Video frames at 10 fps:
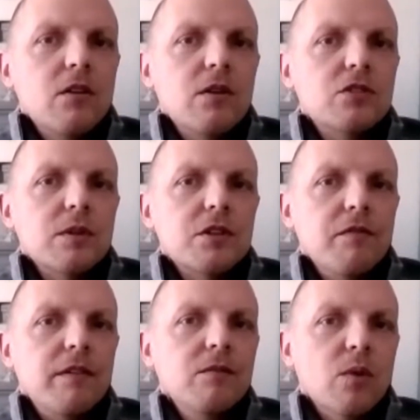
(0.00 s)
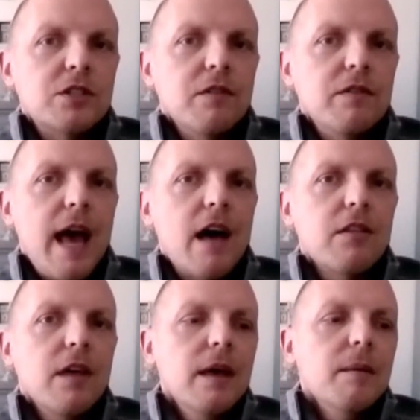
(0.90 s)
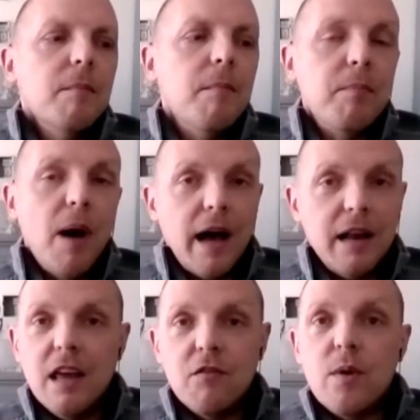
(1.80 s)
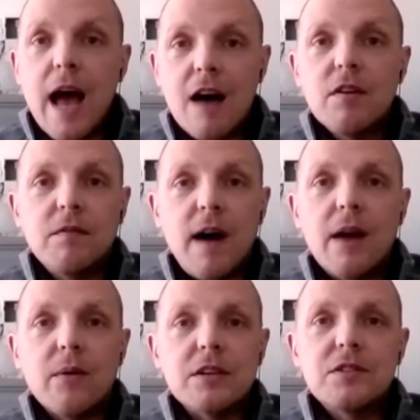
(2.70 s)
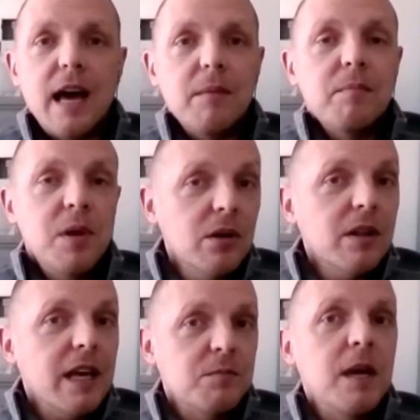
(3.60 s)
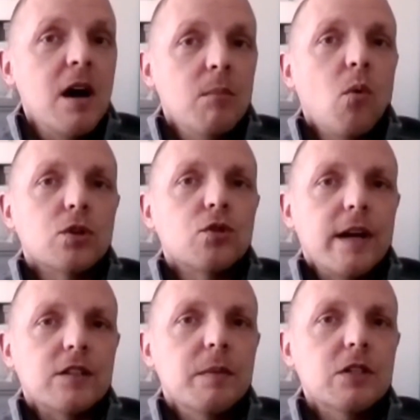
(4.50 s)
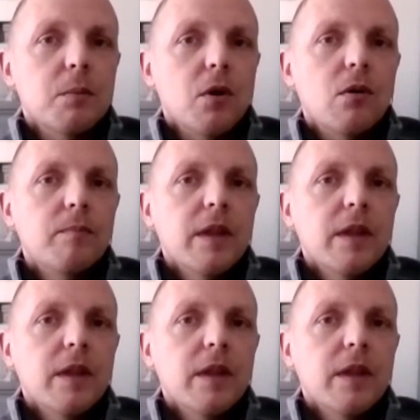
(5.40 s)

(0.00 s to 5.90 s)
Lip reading: increased risk of death, but if we have a virus that purely has become more transmissible,